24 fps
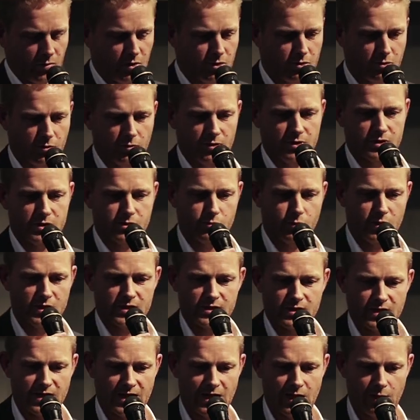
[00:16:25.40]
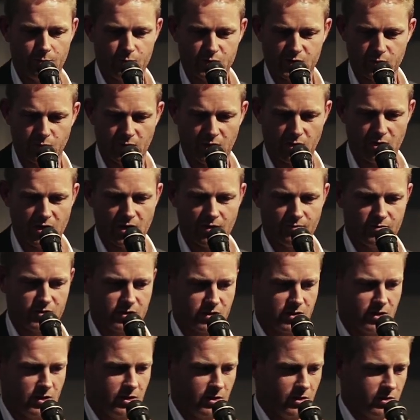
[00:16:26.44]
the Swiss Alps when you have a
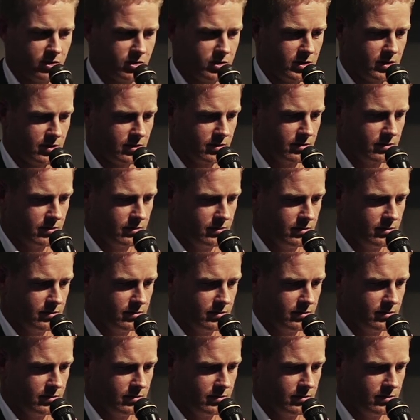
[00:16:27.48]
Scania truck?